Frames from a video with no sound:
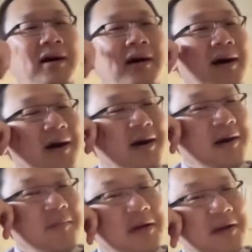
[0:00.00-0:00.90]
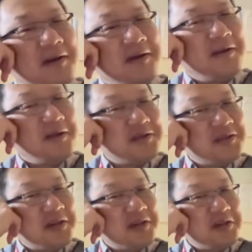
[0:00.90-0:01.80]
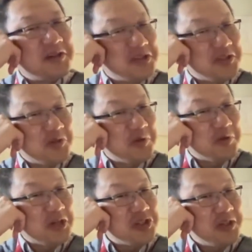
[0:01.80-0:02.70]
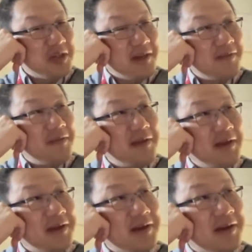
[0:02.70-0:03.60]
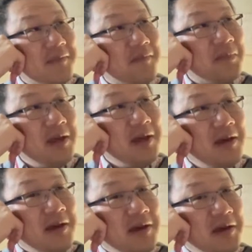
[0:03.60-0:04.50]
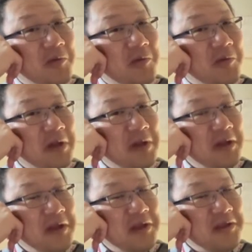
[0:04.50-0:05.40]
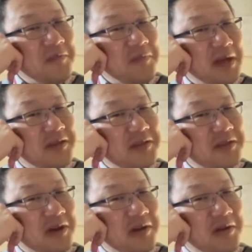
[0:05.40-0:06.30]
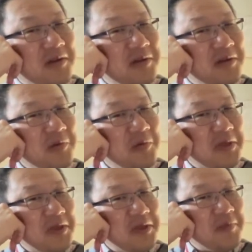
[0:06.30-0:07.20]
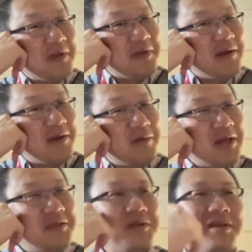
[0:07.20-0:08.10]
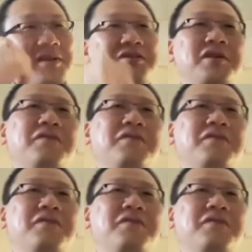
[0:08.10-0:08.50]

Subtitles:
Um, it's kind of an interesting question. I think it really depends on what they play, right? So I guess if